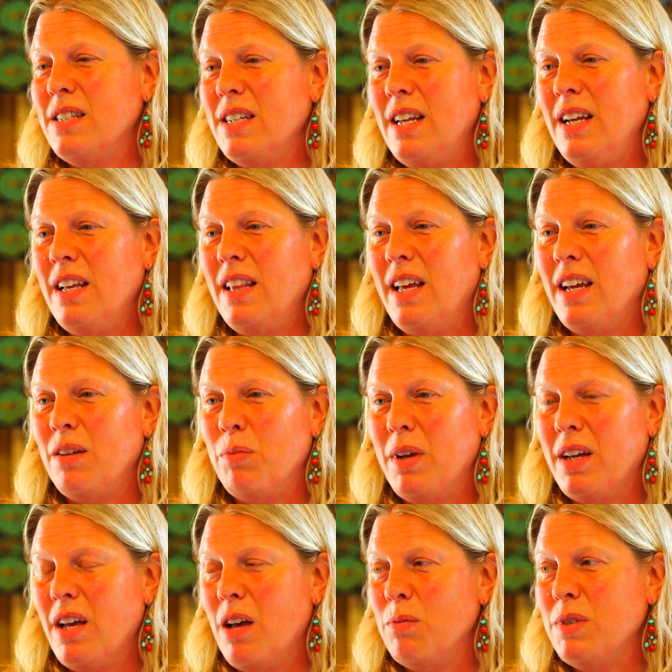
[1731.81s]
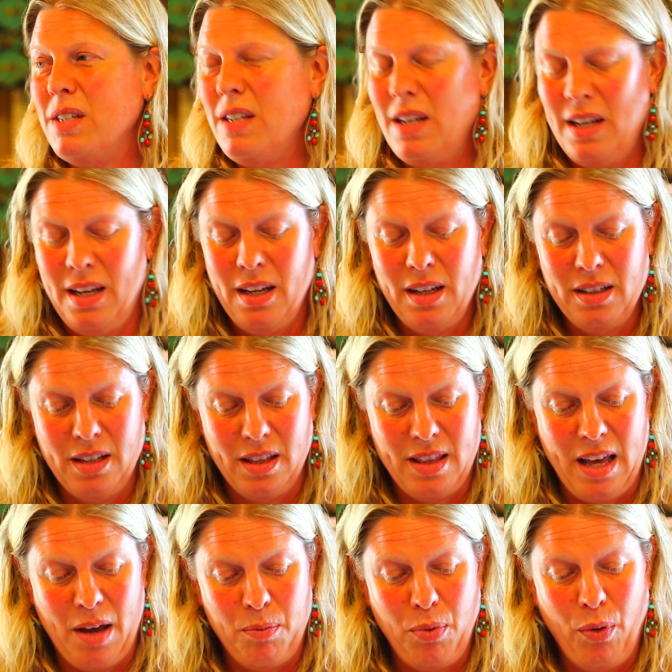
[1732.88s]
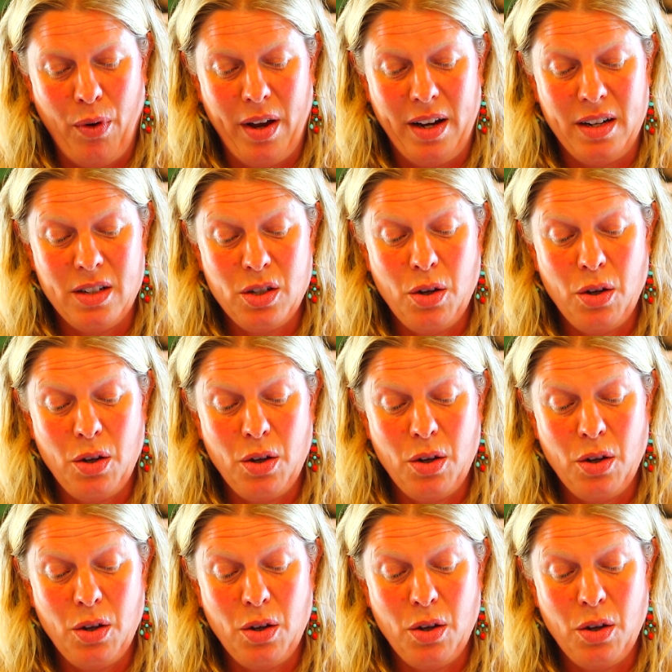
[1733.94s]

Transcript: healing becomes healed at that point.